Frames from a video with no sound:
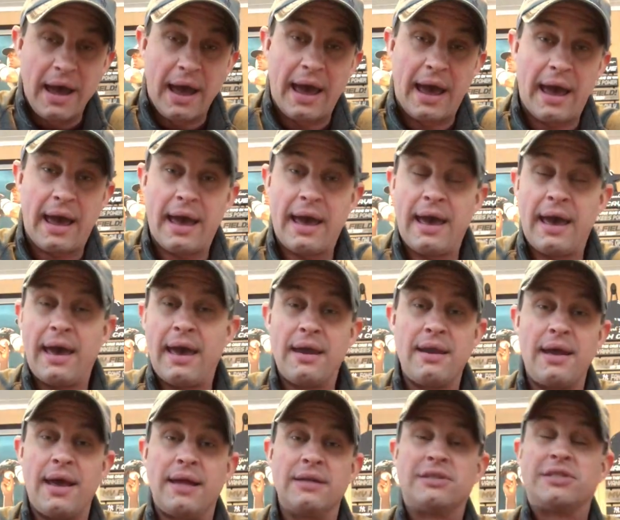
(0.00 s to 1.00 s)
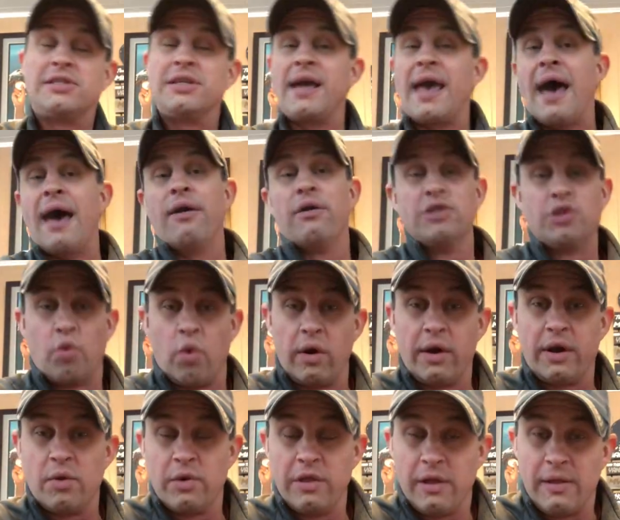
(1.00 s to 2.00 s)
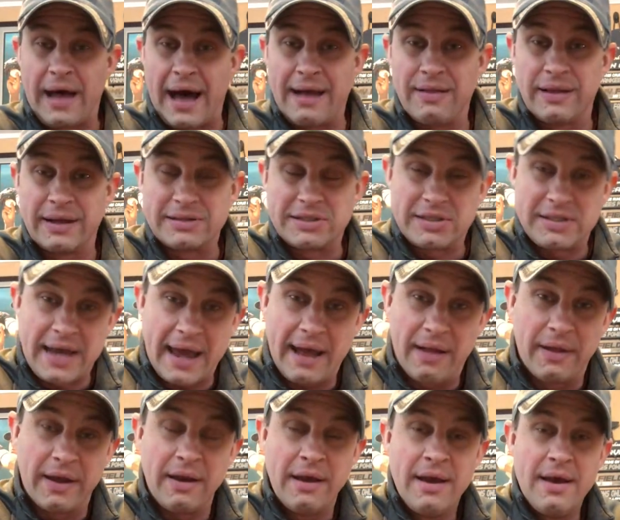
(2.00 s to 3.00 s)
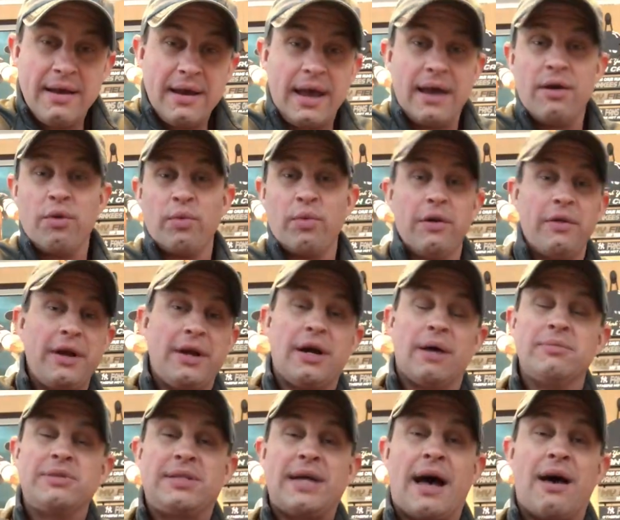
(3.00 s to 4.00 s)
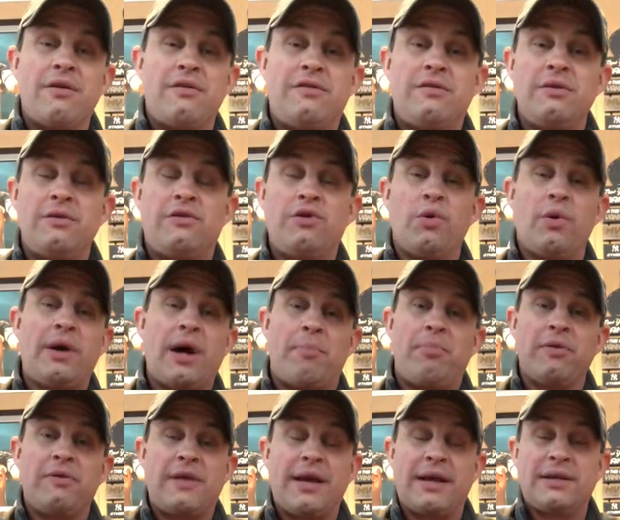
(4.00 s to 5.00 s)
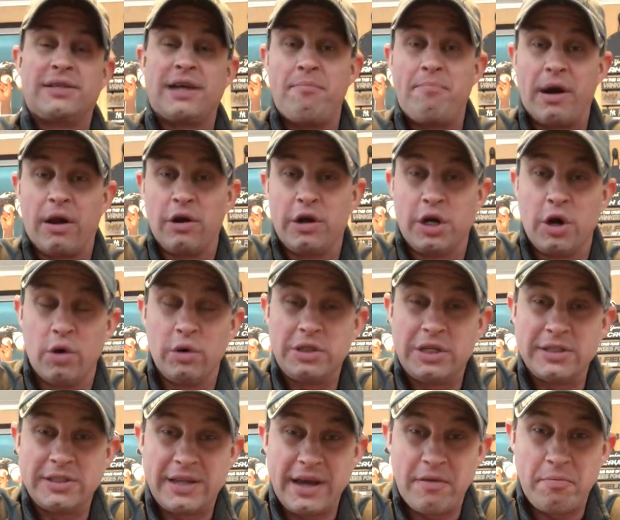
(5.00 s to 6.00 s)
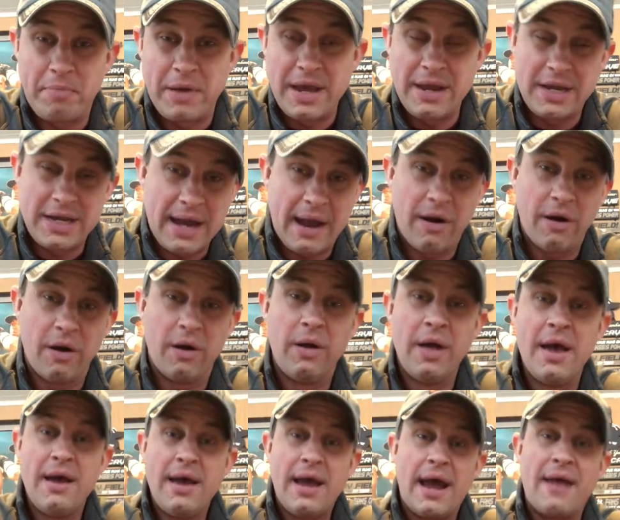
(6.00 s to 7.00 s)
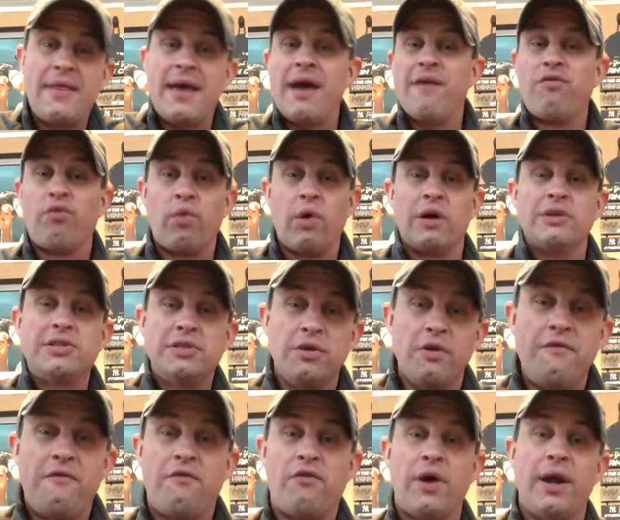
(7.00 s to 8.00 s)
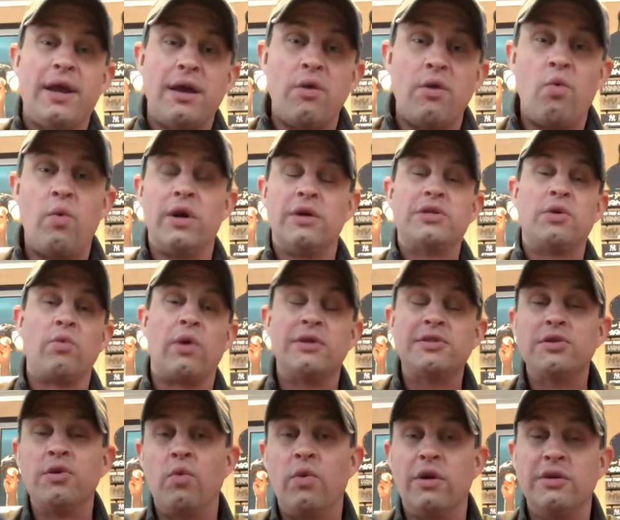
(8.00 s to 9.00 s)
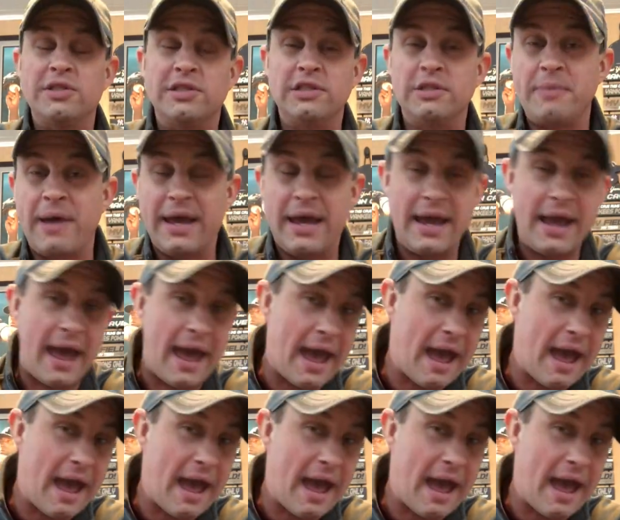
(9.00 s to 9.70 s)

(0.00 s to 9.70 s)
And and Seattle's working with a lot less talent. And it really comes down to to a couple things. They have better coaches. They have Pete Carroll, and they have Russell freaking Wilson. Russell Wilson's making